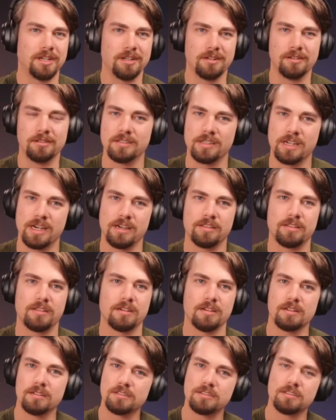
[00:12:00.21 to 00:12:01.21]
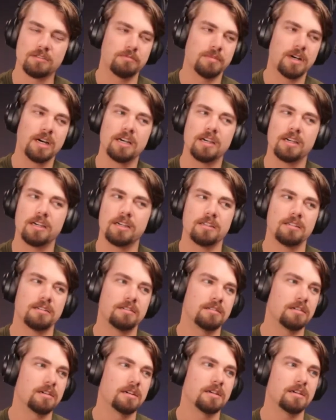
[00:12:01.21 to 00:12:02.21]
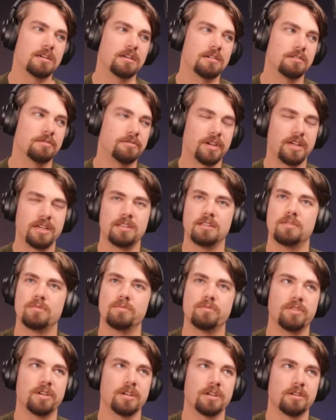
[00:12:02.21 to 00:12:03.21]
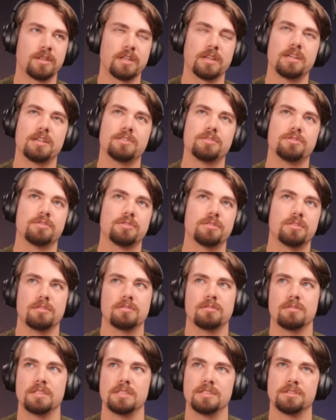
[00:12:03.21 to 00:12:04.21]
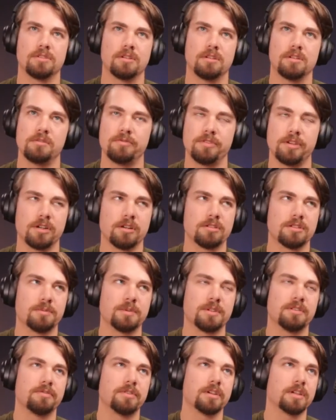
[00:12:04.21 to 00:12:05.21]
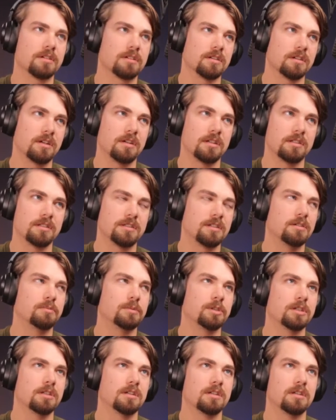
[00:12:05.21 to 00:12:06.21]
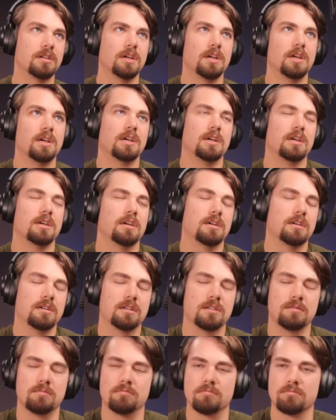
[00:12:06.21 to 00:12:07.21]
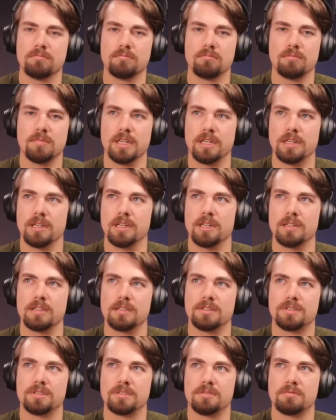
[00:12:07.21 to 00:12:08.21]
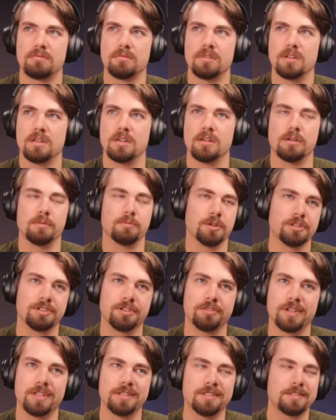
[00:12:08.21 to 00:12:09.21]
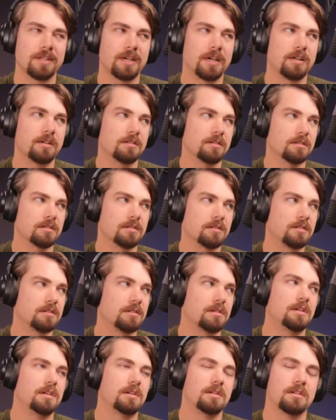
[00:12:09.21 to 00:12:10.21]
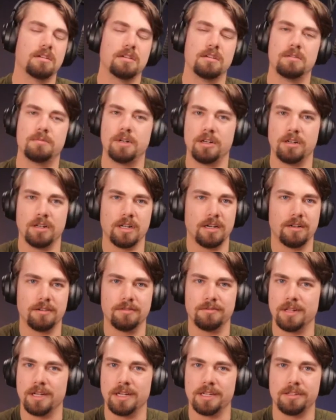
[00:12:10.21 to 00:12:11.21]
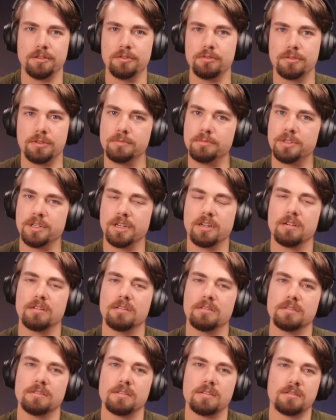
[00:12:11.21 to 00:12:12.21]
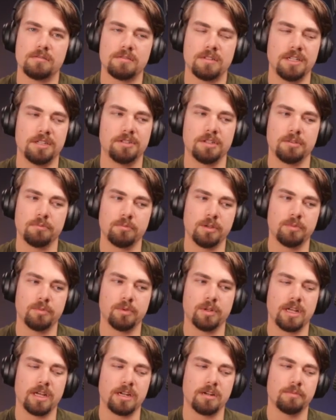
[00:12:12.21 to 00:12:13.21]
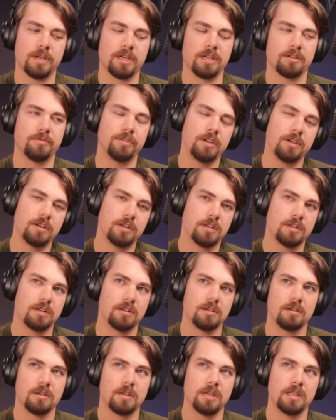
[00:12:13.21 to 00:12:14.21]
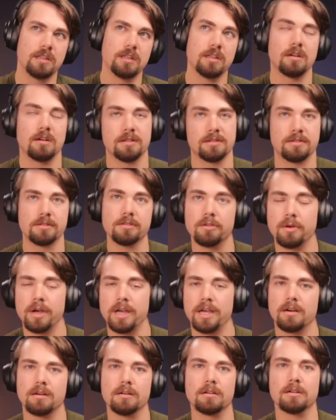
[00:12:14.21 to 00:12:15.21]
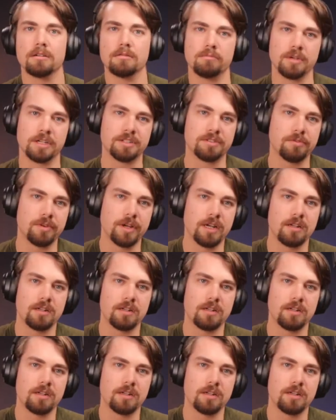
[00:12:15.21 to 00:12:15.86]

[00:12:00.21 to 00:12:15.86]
channels out there. So mine, Valem, VR with Andrew, these are all VR specific. Dilmer, and Immersive Insiders, all have like YouTube channels teaching people how to make VR, and then also AR and mixed